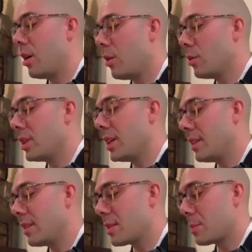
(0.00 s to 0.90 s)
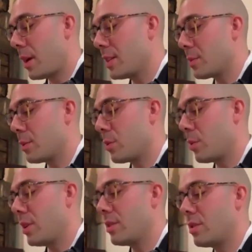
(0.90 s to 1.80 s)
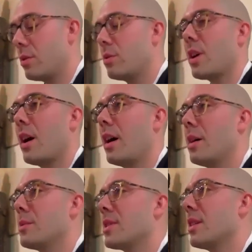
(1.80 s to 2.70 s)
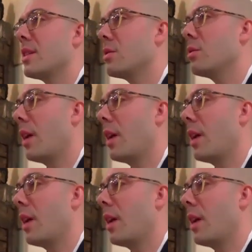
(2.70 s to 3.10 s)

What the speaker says: only in the space between two times and two